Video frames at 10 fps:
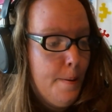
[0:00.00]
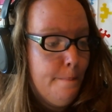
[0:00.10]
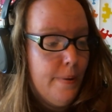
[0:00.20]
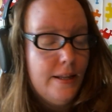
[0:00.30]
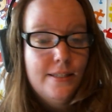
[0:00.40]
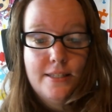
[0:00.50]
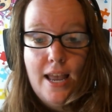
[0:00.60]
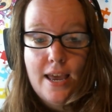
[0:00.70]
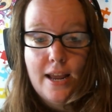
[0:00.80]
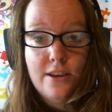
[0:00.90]
but
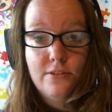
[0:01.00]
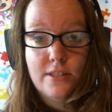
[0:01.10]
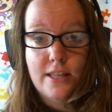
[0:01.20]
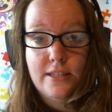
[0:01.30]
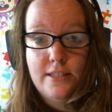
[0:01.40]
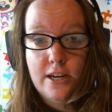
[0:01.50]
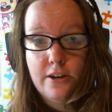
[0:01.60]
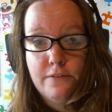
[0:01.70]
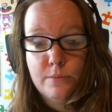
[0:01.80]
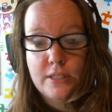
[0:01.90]
instead I used this
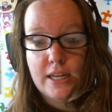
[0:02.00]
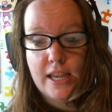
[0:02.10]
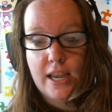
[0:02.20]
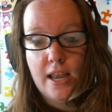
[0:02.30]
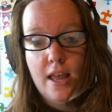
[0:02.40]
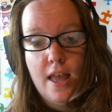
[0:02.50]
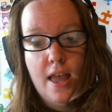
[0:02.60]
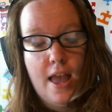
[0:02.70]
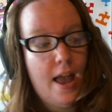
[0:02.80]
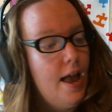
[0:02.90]
sticker from Sticky.
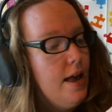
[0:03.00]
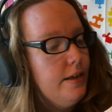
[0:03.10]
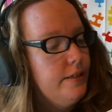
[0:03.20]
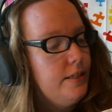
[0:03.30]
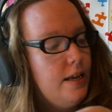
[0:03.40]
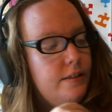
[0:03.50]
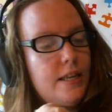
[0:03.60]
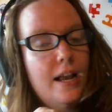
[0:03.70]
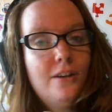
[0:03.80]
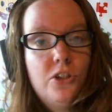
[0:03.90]
And it's
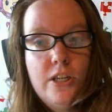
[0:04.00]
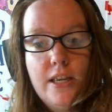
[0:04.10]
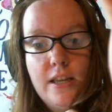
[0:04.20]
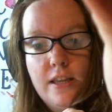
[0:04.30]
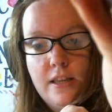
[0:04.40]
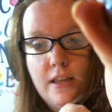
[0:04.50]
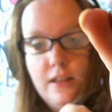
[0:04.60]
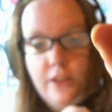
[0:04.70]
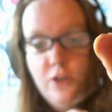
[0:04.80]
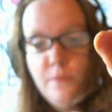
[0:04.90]
actually
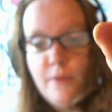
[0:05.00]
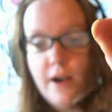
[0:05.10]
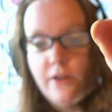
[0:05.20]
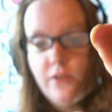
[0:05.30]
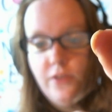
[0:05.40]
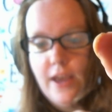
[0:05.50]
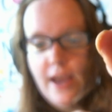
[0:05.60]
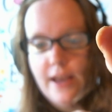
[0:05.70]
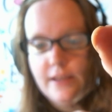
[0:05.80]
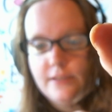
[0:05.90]
a little bottle that
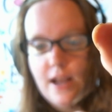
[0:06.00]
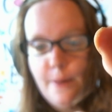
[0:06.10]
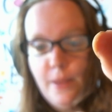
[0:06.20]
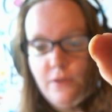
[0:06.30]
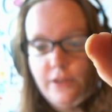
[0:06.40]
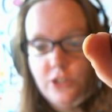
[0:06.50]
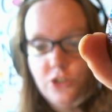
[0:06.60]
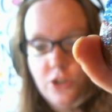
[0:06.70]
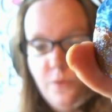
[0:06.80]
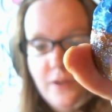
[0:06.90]
has, I'm not really
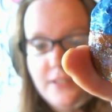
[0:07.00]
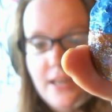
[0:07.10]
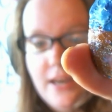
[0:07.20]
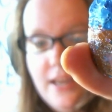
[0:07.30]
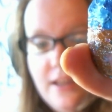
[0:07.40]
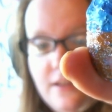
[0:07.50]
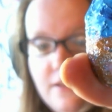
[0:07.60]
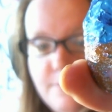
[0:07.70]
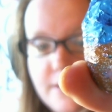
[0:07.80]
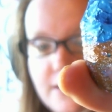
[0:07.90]
sure what's in it
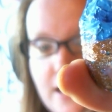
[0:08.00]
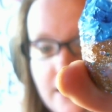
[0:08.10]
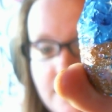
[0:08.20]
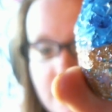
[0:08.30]
besides